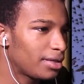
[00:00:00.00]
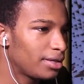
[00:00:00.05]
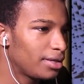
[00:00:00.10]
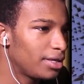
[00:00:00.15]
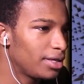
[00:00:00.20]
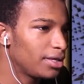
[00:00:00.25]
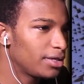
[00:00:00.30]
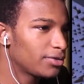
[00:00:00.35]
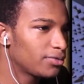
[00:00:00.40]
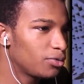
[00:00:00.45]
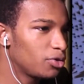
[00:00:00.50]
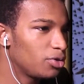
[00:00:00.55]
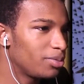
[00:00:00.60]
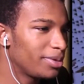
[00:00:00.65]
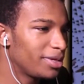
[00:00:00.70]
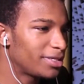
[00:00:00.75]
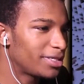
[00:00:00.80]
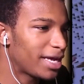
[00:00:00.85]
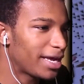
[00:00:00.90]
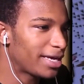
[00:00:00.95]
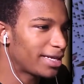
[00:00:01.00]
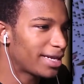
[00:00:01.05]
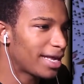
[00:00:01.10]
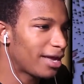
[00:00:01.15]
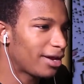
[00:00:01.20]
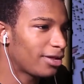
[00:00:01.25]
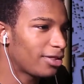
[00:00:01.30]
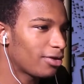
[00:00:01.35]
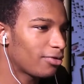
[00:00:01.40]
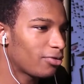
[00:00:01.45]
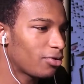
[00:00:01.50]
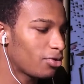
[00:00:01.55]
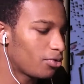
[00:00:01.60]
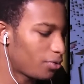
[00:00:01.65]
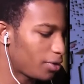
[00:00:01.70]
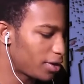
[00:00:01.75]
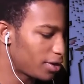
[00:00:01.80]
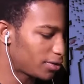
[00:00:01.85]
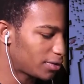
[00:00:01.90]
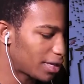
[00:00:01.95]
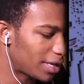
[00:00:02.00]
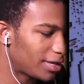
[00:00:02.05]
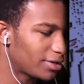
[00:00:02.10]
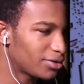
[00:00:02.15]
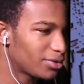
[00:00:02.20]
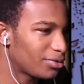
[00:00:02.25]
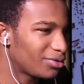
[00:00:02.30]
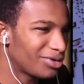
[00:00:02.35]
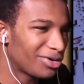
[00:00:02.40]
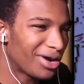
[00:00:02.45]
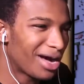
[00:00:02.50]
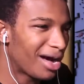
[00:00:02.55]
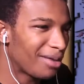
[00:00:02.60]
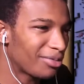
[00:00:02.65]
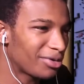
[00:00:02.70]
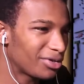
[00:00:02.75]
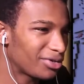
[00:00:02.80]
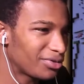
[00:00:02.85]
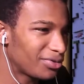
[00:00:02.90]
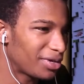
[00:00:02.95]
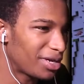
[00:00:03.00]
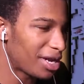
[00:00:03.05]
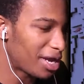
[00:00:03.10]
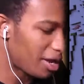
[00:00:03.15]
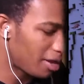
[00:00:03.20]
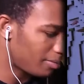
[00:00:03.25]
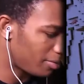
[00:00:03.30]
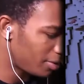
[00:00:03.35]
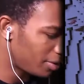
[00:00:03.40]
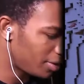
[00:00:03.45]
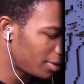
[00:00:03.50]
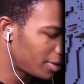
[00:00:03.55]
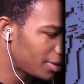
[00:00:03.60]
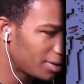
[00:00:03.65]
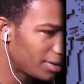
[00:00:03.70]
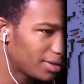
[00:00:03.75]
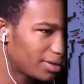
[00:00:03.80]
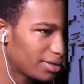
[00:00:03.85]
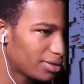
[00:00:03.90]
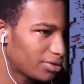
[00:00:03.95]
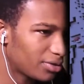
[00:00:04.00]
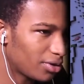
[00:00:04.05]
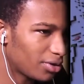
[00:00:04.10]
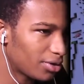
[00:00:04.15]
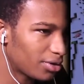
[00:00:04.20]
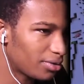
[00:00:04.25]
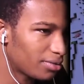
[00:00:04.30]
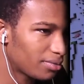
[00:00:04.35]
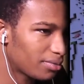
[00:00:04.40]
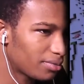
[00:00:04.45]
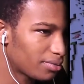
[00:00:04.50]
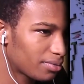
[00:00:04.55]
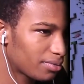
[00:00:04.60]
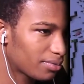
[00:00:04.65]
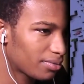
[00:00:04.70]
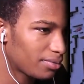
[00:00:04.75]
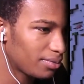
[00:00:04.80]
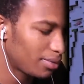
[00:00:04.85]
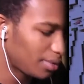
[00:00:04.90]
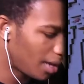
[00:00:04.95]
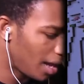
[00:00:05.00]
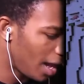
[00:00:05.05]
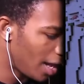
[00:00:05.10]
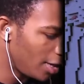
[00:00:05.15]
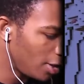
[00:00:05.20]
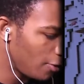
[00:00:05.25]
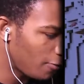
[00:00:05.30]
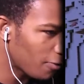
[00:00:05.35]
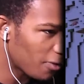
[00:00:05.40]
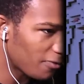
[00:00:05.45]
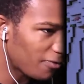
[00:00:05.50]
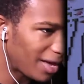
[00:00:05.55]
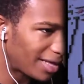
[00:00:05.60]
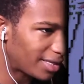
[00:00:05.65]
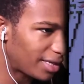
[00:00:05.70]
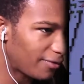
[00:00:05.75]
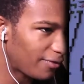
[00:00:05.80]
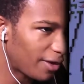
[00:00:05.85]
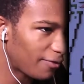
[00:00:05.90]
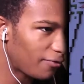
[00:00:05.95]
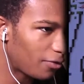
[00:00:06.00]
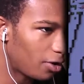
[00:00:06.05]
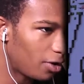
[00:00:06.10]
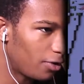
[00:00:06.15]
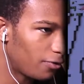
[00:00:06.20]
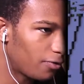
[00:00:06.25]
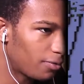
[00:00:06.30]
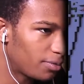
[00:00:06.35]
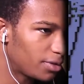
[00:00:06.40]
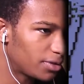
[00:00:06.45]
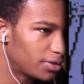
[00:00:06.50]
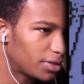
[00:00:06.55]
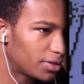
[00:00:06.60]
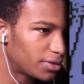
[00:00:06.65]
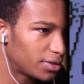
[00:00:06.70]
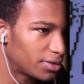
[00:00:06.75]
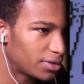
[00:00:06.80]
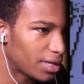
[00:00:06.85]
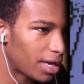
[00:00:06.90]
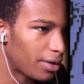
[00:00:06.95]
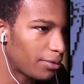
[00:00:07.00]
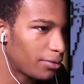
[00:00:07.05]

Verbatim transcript: these will be taken down in their own ways. I just don't know how I'm going to do it now, but it's all good. I know for a fact that if I fall from this distance,